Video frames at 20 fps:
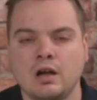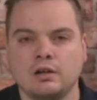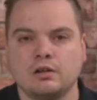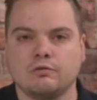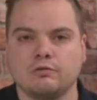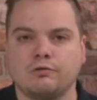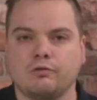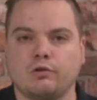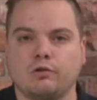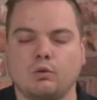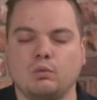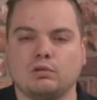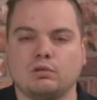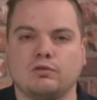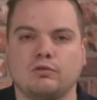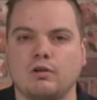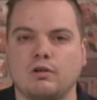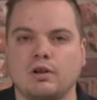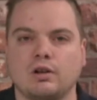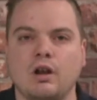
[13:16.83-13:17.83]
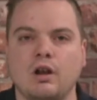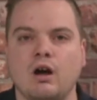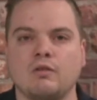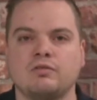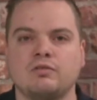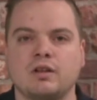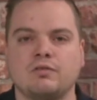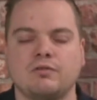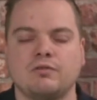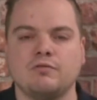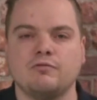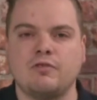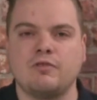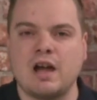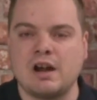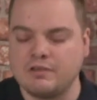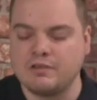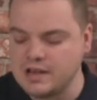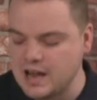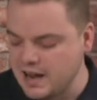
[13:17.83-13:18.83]
They've tooled for a lot of different
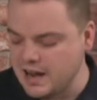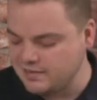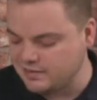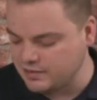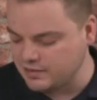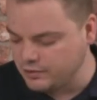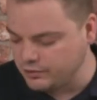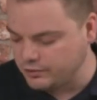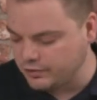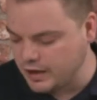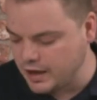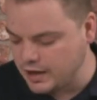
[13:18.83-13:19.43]
variations